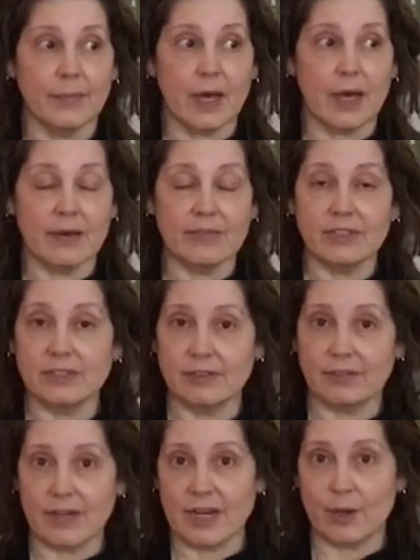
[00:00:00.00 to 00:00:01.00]
Obviously
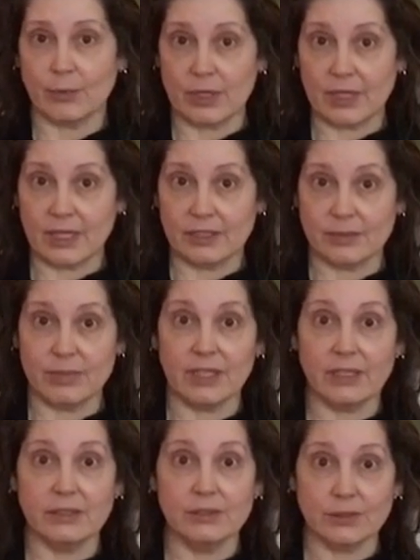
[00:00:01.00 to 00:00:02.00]
right now breathing is a big
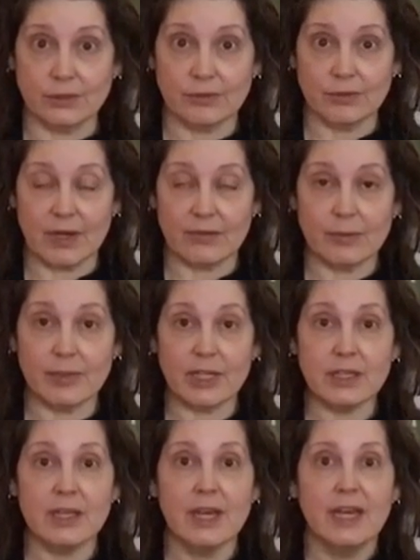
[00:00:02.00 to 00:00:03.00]
concern for everybody.